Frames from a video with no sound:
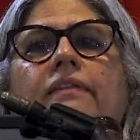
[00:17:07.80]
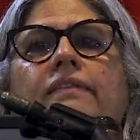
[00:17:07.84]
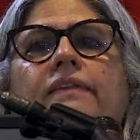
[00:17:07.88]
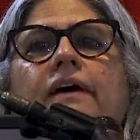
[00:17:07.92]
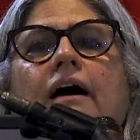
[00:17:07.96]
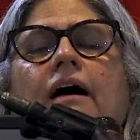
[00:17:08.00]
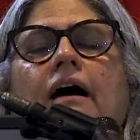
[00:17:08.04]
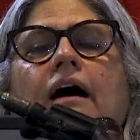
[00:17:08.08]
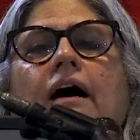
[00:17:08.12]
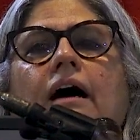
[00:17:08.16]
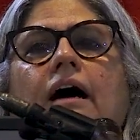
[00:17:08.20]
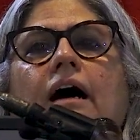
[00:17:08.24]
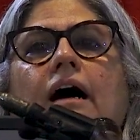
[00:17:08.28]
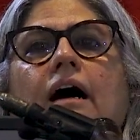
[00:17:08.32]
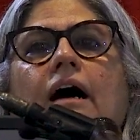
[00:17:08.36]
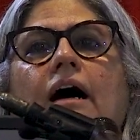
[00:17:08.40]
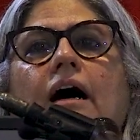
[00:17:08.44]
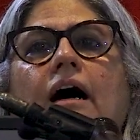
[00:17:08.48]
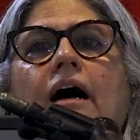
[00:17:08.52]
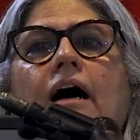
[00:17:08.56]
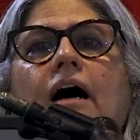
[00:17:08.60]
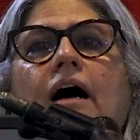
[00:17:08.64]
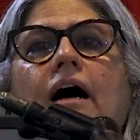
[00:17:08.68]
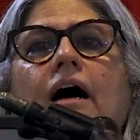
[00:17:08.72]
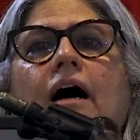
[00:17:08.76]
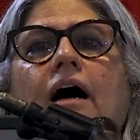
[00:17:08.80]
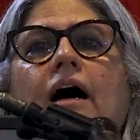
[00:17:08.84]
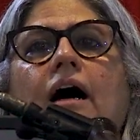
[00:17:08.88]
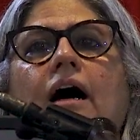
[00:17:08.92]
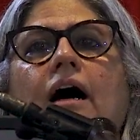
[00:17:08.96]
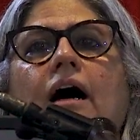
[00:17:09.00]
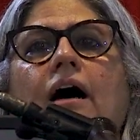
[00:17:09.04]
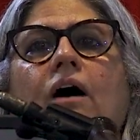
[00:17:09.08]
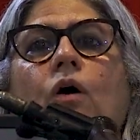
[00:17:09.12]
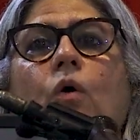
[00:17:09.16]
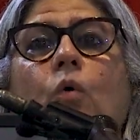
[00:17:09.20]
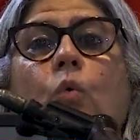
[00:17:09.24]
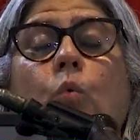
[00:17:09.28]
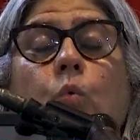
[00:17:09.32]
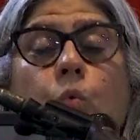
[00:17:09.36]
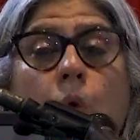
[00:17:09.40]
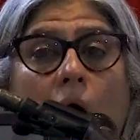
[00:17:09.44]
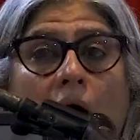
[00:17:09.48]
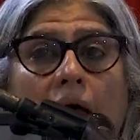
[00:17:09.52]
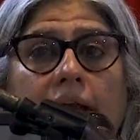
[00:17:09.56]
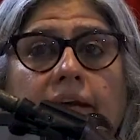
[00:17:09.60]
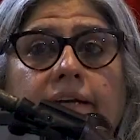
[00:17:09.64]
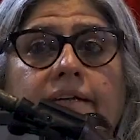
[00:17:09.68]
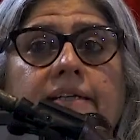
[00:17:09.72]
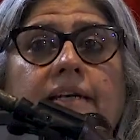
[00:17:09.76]
The
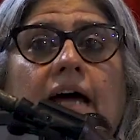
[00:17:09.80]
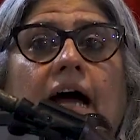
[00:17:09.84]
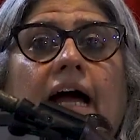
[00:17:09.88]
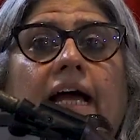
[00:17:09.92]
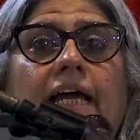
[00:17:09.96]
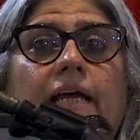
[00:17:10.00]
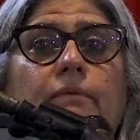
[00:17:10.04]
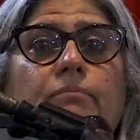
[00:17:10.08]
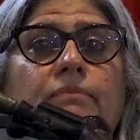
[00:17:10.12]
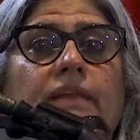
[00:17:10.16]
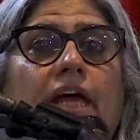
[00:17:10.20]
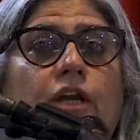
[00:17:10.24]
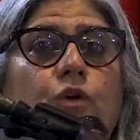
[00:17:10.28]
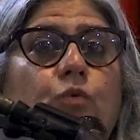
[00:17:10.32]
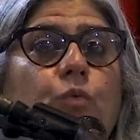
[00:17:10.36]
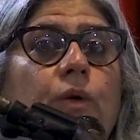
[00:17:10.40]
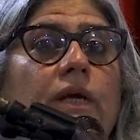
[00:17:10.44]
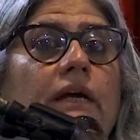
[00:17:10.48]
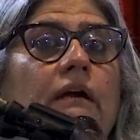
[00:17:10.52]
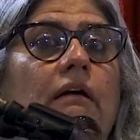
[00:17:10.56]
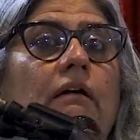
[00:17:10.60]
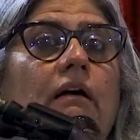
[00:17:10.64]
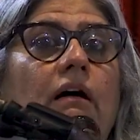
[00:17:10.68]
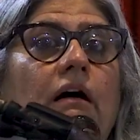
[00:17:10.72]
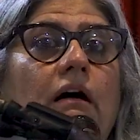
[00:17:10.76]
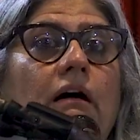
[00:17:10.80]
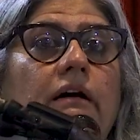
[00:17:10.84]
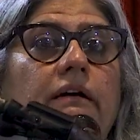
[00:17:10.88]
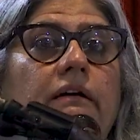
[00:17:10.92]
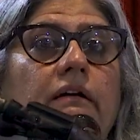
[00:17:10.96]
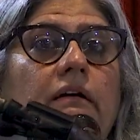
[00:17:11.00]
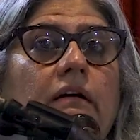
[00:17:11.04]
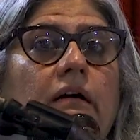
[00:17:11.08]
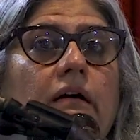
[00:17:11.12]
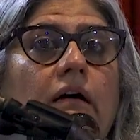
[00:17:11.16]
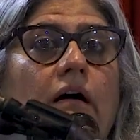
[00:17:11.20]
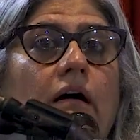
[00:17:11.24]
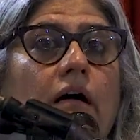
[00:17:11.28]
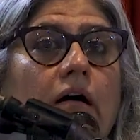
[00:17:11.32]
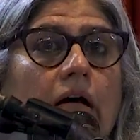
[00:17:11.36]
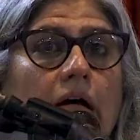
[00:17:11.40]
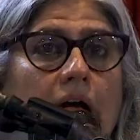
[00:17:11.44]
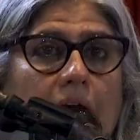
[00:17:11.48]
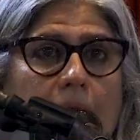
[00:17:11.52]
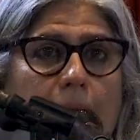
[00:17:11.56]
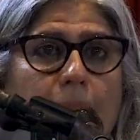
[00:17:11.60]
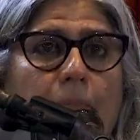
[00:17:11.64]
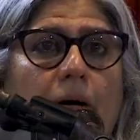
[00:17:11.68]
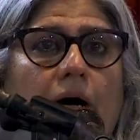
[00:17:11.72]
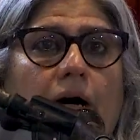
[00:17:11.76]
one time that we heard a
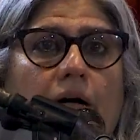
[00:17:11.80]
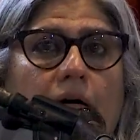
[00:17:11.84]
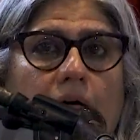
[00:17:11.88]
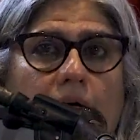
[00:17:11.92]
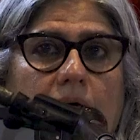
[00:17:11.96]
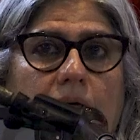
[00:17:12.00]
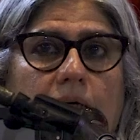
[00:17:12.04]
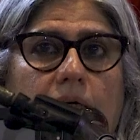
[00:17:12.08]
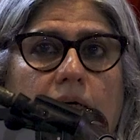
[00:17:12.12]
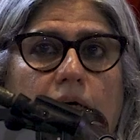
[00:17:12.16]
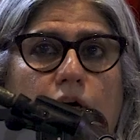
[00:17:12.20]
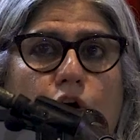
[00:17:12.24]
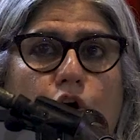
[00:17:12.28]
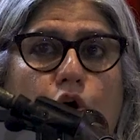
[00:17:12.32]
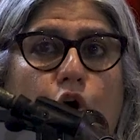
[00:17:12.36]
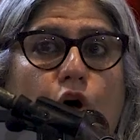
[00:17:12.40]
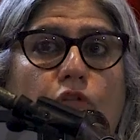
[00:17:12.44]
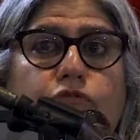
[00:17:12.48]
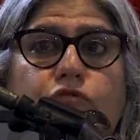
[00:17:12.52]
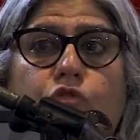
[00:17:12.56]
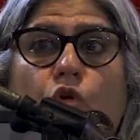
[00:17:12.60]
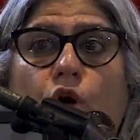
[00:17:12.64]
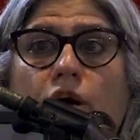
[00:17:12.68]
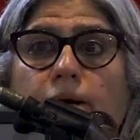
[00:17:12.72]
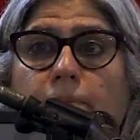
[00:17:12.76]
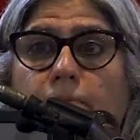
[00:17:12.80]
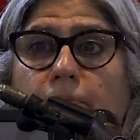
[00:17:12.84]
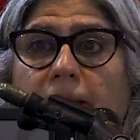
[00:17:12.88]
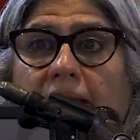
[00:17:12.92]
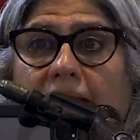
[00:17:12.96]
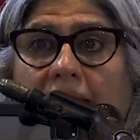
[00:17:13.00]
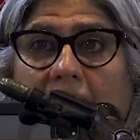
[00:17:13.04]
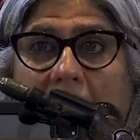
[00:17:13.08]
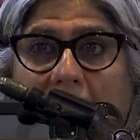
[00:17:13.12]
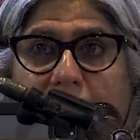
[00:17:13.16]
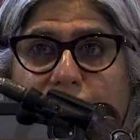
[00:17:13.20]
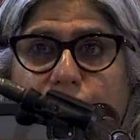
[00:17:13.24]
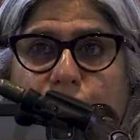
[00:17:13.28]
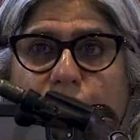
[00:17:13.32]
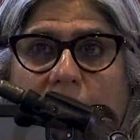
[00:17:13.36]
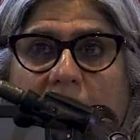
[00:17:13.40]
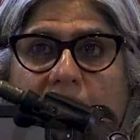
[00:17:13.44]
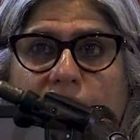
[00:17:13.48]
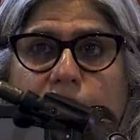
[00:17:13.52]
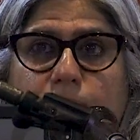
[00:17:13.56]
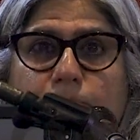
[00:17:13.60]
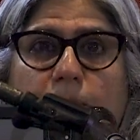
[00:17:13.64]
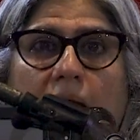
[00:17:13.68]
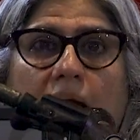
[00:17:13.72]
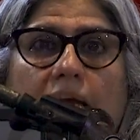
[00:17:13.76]
glimmer of what may have
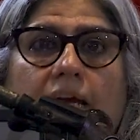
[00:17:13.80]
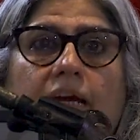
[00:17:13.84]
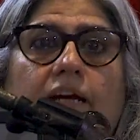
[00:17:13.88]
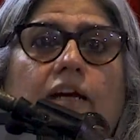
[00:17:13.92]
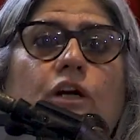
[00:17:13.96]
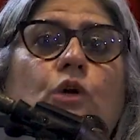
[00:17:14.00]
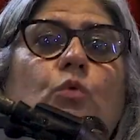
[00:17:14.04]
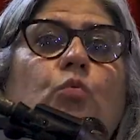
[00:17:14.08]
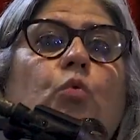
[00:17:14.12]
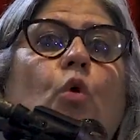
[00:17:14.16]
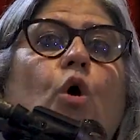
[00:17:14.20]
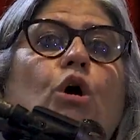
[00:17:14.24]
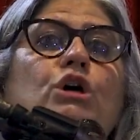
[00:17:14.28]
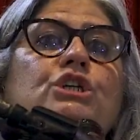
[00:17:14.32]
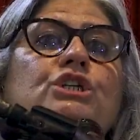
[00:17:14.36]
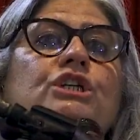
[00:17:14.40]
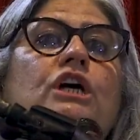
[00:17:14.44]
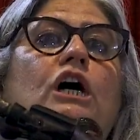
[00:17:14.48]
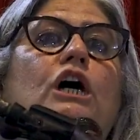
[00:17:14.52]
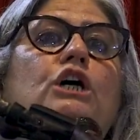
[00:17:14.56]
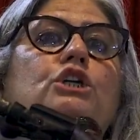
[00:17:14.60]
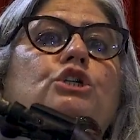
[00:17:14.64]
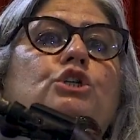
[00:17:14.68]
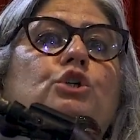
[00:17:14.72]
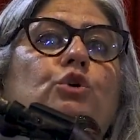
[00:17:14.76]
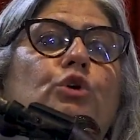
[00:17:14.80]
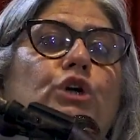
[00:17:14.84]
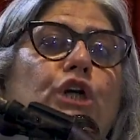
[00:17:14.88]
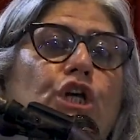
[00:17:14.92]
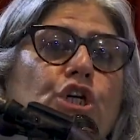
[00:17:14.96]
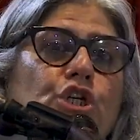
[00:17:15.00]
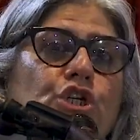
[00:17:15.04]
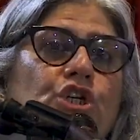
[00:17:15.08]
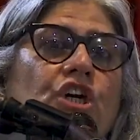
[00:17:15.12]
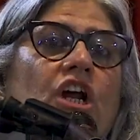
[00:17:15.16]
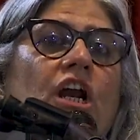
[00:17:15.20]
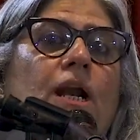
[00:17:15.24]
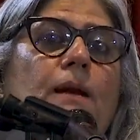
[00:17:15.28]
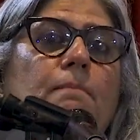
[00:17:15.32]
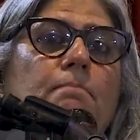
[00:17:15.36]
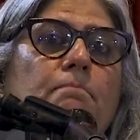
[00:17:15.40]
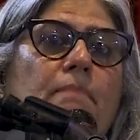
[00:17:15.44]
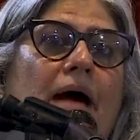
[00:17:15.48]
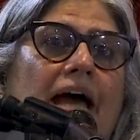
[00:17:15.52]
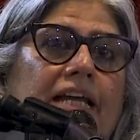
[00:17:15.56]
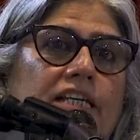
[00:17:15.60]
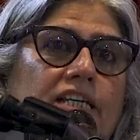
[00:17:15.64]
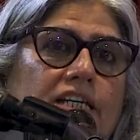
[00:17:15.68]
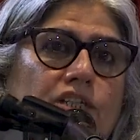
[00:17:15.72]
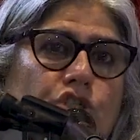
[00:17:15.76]
transpired was a judicial
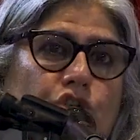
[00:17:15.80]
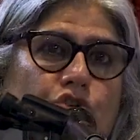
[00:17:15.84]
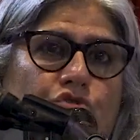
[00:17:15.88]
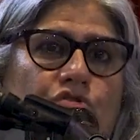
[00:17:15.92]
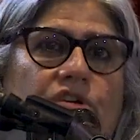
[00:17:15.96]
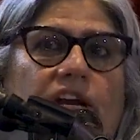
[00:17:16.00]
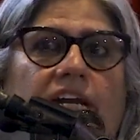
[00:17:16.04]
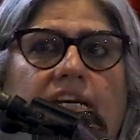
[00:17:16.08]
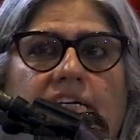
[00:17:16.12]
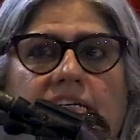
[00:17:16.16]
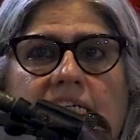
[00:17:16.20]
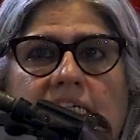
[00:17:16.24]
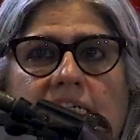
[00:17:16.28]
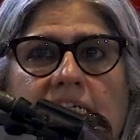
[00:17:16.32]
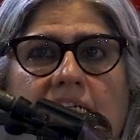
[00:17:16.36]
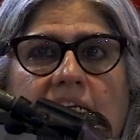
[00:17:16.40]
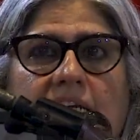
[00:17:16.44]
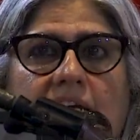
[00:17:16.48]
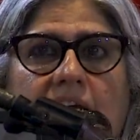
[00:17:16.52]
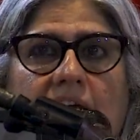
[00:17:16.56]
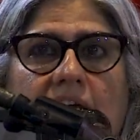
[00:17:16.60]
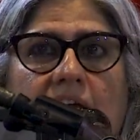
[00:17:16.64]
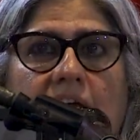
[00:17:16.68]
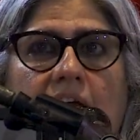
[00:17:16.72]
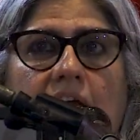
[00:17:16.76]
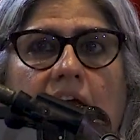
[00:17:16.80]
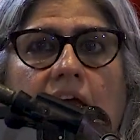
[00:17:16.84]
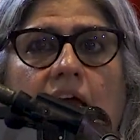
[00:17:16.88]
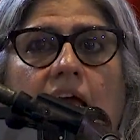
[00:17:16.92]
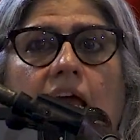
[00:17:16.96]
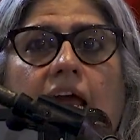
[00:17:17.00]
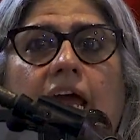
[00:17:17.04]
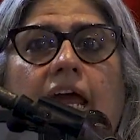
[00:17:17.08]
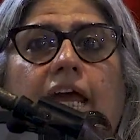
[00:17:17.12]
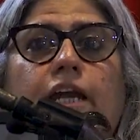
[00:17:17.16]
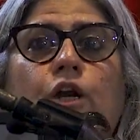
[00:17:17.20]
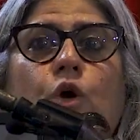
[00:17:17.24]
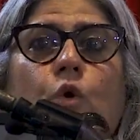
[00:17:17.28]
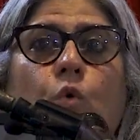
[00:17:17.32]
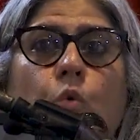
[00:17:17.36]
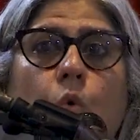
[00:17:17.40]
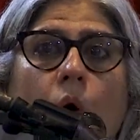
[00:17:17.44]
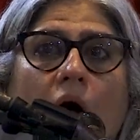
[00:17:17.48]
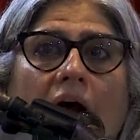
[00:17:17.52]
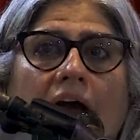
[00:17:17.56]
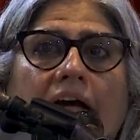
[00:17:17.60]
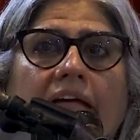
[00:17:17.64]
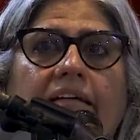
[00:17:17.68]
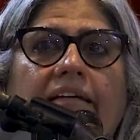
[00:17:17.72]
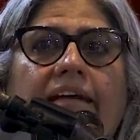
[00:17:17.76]
magistrate's
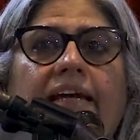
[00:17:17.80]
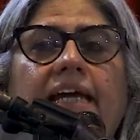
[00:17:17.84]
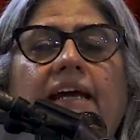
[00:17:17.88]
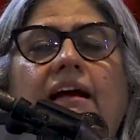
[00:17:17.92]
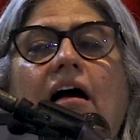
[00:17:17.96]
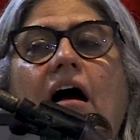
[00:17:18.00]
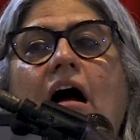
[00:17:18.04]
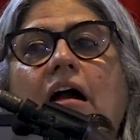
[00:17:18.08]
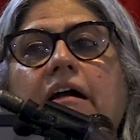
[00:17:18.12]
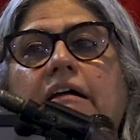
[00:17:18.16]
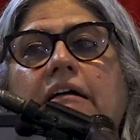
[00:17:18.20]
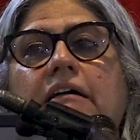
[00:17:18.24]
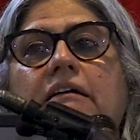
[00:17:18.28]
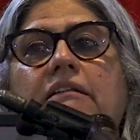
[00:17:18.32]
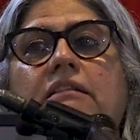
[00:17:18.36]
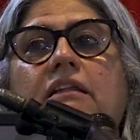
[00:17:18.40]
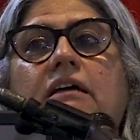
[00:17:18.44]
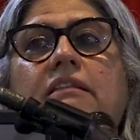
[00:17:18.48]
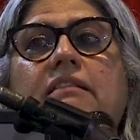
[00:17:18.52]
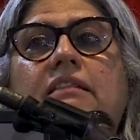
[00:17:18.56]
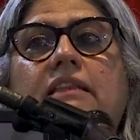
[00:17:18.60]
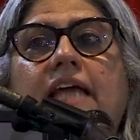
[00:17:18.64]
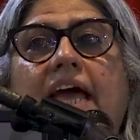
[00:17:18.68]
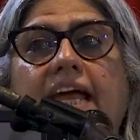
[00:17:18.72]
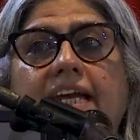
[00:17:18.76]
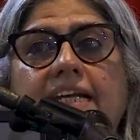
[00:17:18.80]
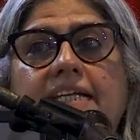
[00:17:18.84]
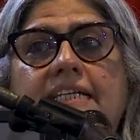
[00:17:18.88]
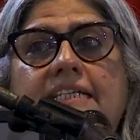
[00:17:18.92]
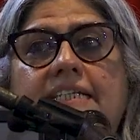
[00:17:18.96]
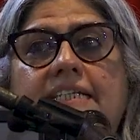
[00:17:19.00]
inquiry under the then